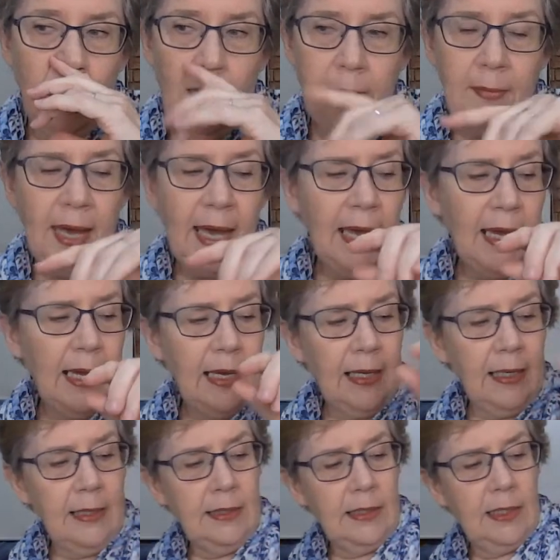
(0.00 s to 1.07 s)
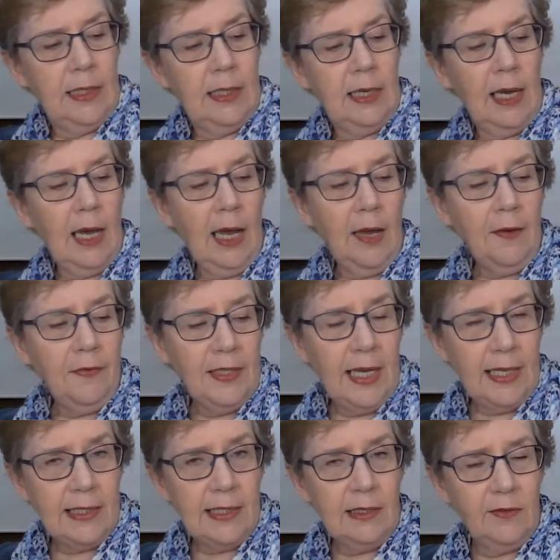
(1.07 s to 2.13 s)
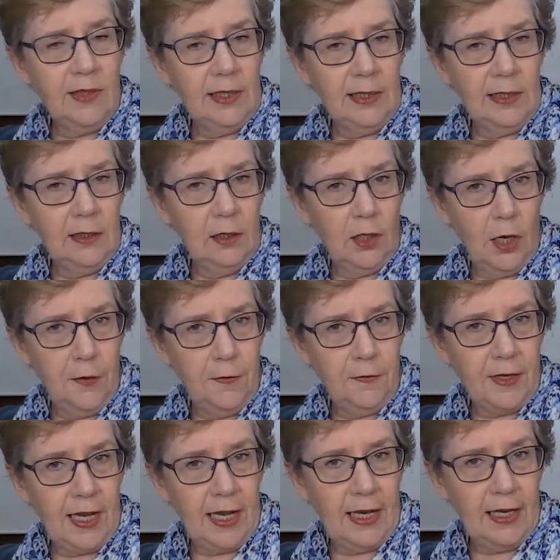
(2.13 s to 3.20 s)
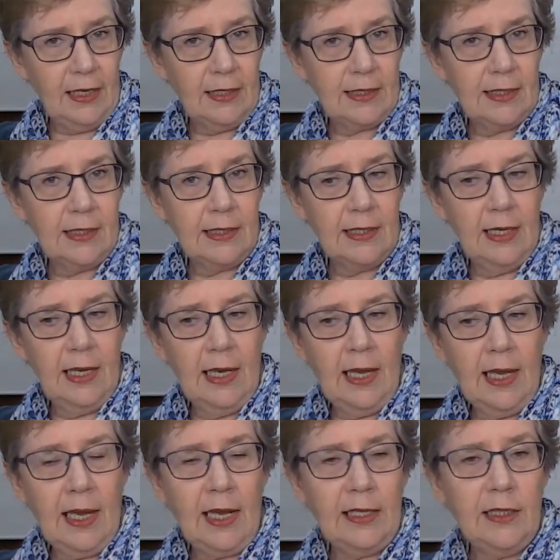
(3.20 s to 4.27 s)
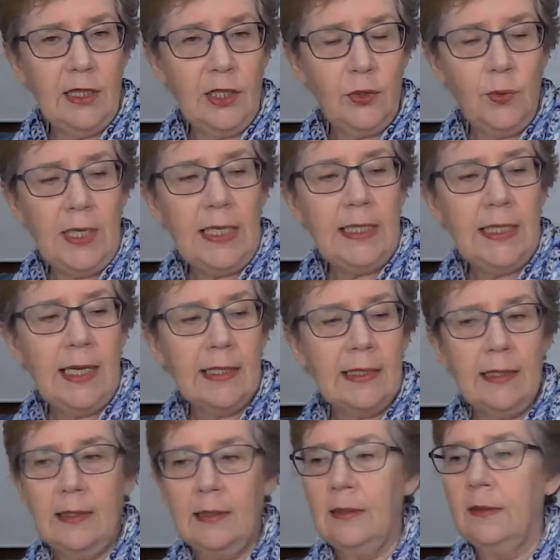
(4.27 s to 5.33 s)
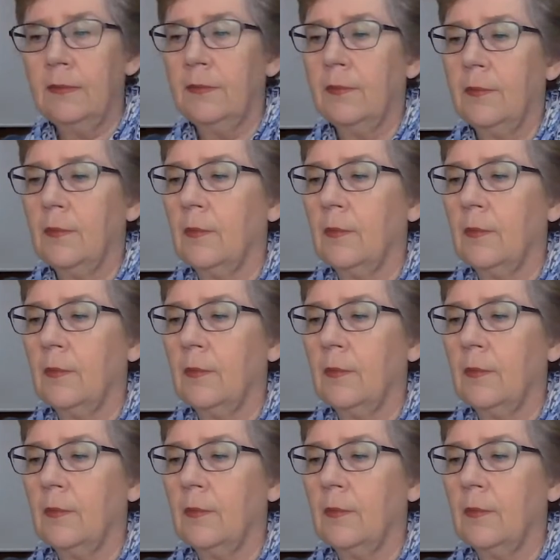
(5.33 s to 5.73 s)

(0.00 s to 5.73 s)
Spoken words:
I made half a dozen of the little loaf cakes and three dozen